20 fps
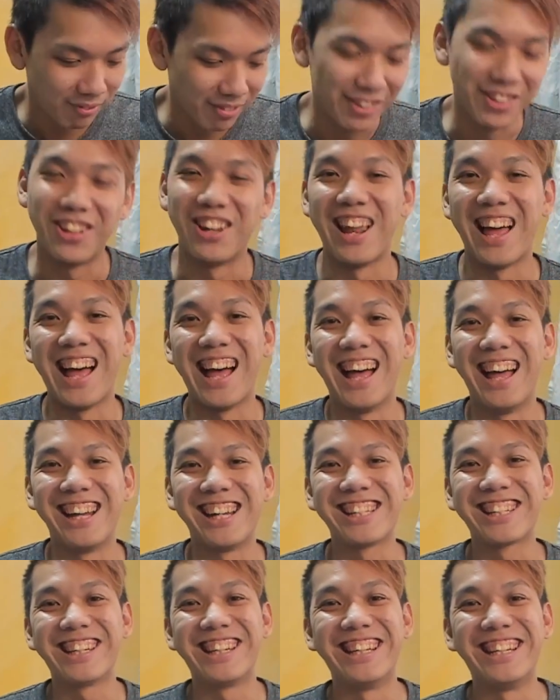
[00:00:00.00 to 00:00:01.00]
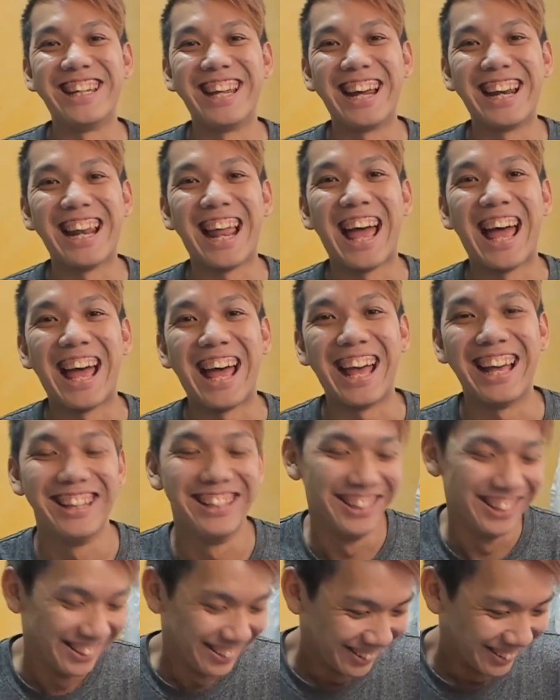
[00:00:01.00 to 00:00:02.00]
No lah, just kidding lah.
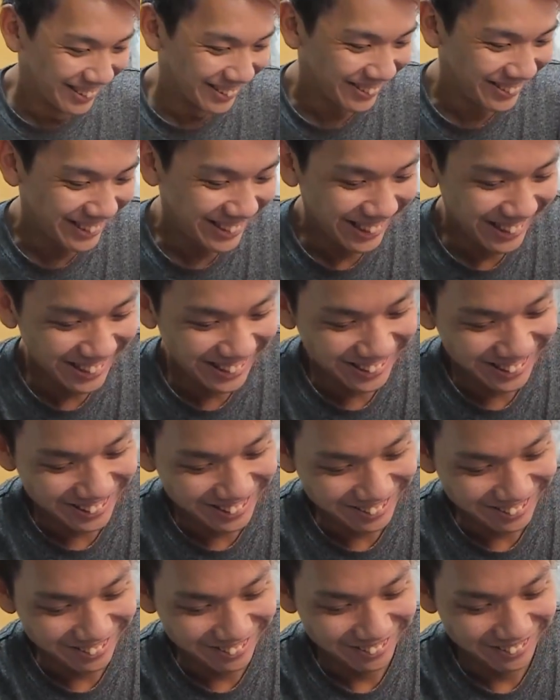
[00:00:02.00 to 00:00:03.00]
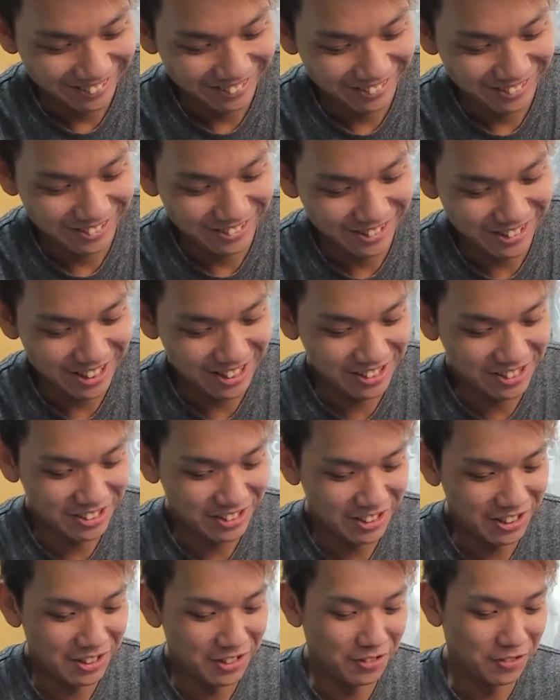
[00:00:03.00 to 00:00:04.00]
Okay, that's
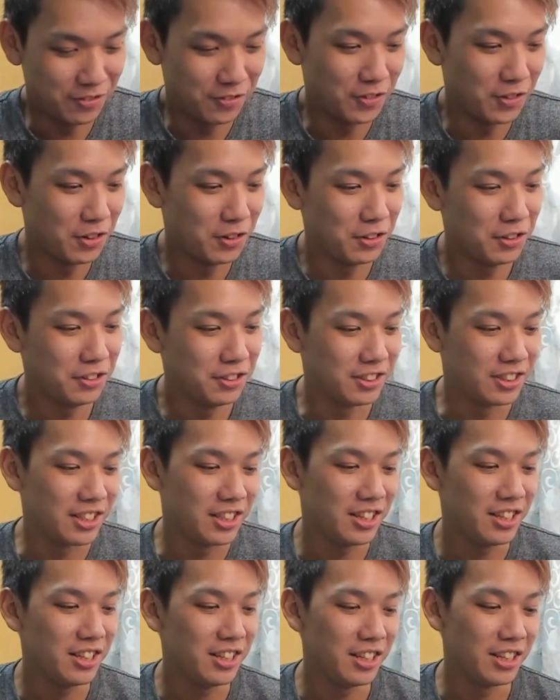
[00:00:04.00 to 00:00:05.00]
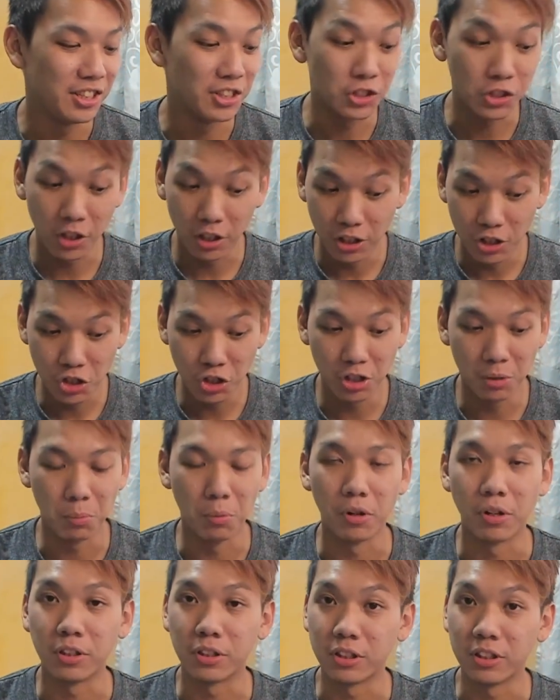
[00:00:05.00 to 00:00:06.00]
it for the installation of the
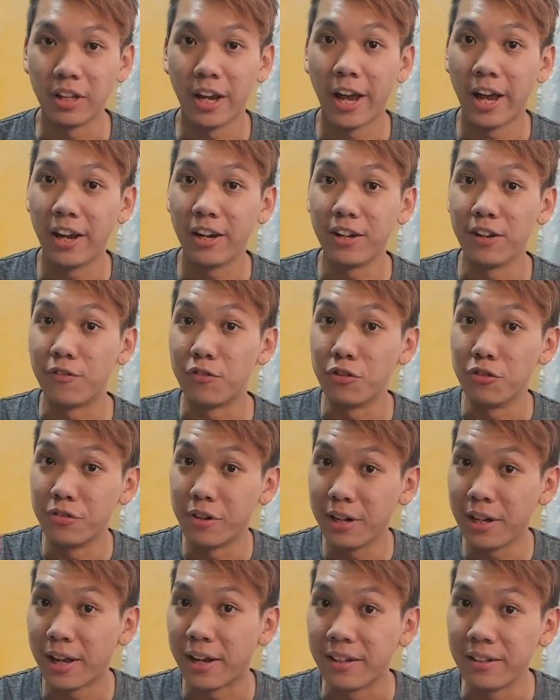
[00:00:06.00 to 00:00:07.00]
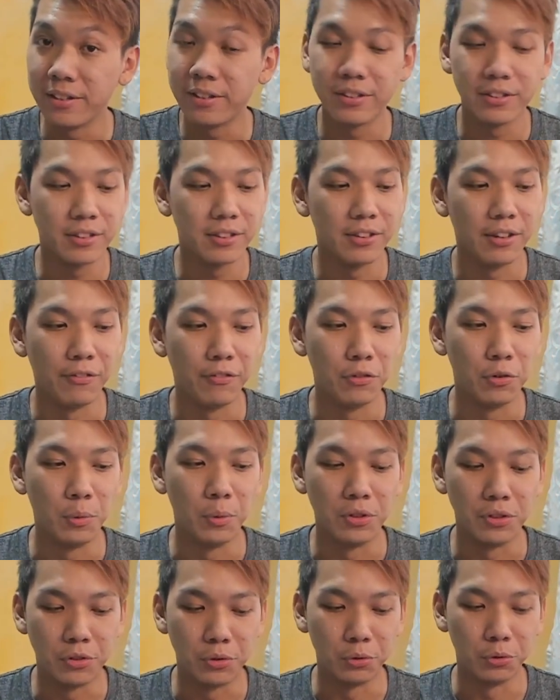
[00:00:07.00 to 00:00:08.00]
monitor. And if you realize, if you
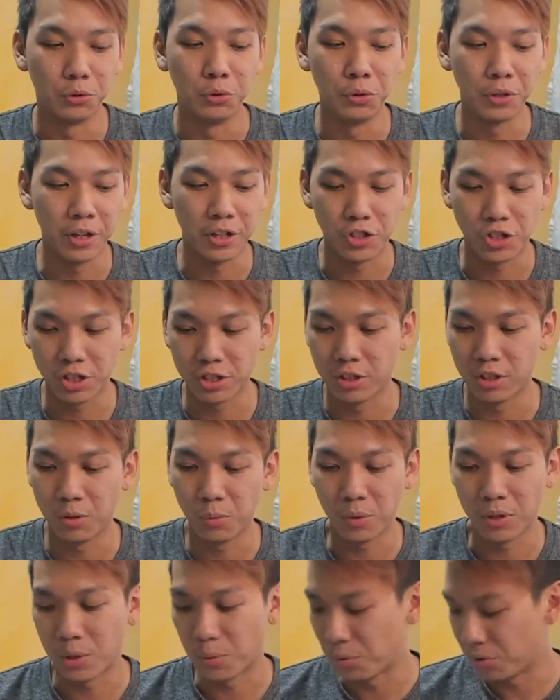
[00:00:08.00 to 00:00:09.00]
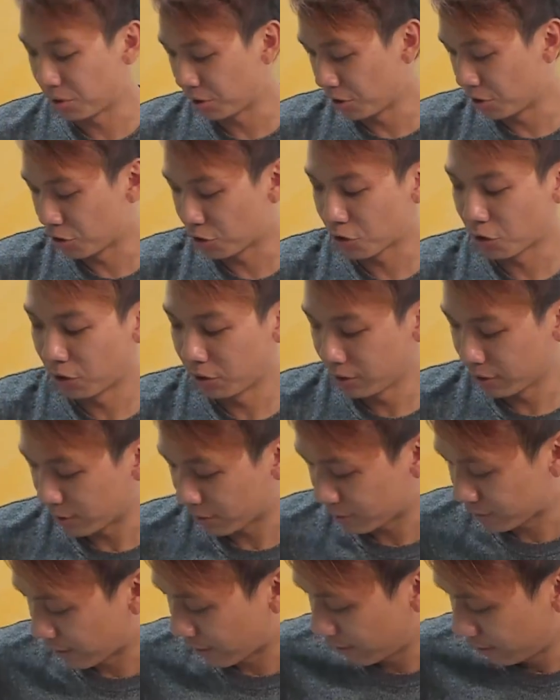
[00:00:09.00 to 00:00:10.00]
were to look at just now when I was installing the
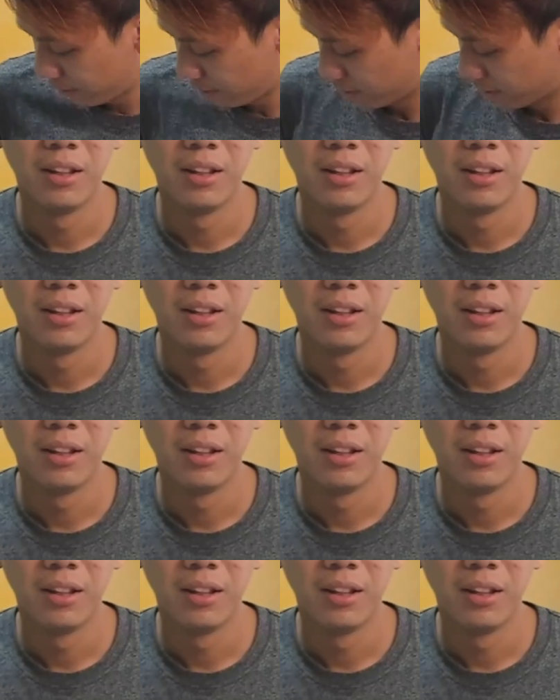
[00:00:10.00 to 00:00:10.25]
stand,